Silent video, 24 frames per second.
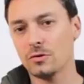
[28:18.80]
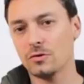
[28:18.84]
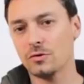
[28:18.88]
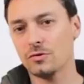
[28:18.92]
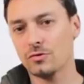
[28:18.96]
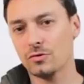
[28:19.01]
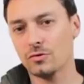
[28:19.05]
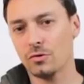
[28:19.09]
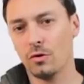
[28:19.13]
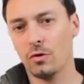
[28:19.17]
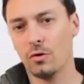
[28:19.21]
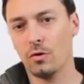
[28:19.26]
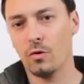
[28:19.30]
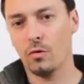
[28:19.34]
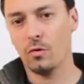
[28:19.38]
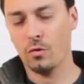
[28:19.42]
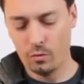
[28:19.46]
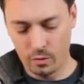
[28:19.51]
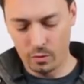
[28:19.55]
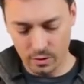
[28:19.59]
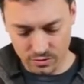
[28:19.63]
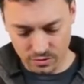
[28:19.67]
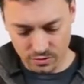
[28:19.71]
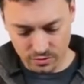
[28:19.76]
so
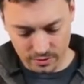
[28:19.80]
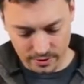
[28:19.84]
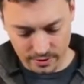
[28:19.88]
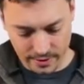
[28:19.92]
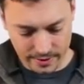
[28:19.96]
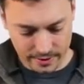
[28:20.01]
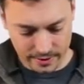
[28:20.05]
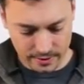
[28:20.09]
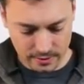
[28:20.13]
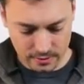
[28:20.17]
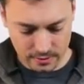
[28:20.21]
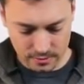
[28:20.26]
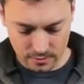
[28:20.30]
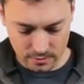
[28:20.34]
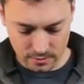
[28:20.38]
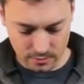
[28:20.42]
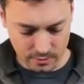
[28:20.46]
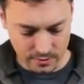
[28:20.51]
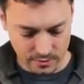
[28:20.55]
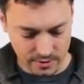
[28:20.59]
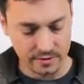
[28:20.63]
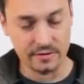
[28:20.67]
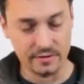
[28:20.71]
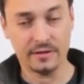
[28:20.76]
we're trying
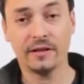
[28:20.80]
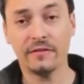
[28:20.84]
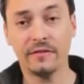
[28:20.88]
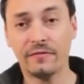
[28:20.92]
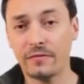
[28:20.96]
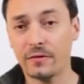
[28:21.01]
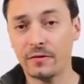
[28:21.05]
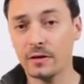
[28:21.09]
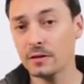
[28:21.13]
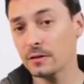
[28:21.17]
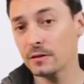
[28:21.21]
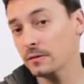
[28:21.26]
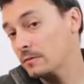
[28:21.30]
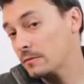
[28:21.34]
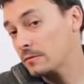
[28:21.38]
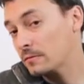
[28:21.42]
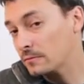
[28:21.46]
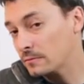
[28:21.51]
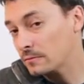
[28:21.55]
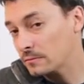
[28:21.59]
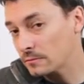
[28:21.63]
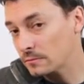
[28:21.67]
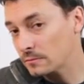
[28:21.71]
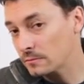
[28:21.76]
with a different,
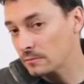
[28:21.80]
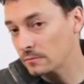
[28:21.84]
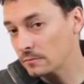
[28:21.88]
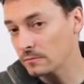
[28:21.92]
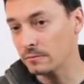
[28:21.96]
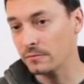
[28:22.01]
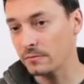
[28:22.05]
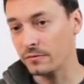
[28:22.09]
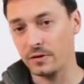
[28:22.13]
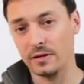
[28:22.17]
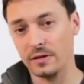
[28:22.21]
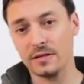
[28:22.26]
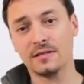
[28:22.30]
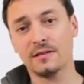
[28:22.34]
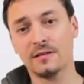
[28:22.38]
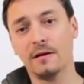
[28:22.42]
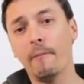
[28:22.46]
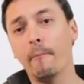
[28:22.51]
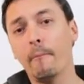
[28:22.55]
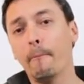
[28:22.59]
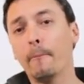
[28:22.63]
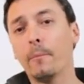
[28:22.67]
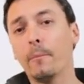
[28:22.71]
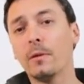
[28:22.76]
for
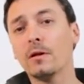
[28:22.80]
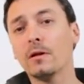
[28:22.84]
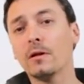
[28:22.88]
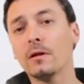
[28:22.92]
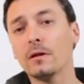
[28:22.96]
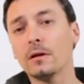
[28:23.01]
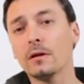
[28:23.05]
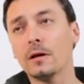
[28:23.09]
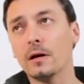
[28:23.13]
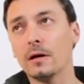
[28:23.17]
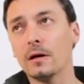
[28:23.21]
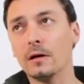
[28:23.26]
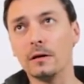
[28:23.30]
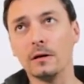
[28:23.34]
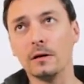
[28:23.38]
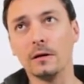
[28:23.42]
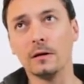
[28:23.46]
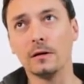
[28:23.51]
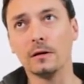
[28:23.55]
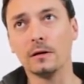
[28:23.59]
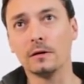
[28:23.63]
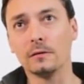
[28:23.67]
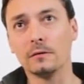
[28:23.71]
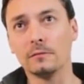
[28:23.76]
example,
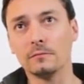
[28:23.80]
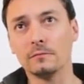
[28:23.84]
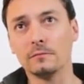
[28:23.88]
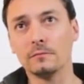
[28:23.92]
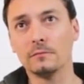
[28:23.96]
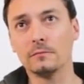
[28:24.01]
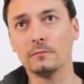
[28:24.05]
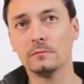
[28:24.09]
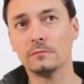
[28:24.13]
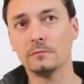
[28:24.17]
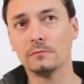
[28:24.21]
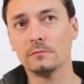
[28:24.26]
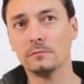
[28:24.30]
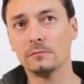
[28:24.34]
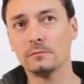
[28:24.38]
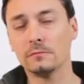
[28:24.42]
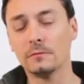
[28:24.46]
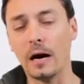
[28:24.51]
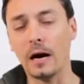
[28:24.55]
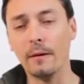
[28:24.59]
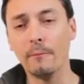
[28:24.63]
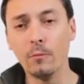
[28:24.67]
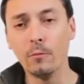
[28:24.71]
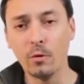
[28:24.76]

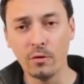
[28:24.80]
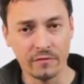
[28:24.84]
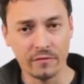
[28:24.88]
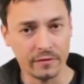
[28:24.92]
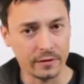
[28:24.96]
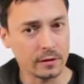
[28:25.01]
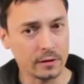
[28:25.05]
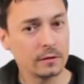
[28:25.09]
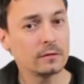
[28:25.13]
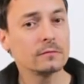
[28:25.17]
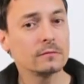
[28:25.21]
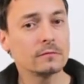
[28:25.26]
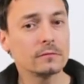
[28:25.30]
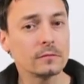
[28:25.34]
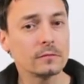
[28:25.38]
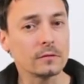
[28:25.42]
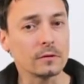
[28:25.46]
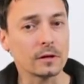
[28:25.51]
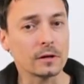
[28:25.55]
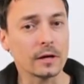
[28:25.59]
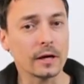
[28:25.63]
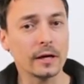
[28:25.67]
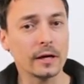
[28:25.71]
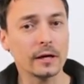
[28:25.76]
a movie,
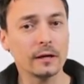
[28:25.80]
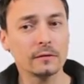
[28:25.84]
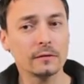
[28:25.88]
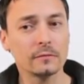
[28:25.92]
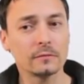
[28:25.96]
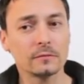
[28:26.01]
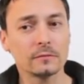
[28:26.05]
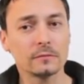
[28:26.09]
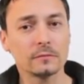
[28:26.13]
okay?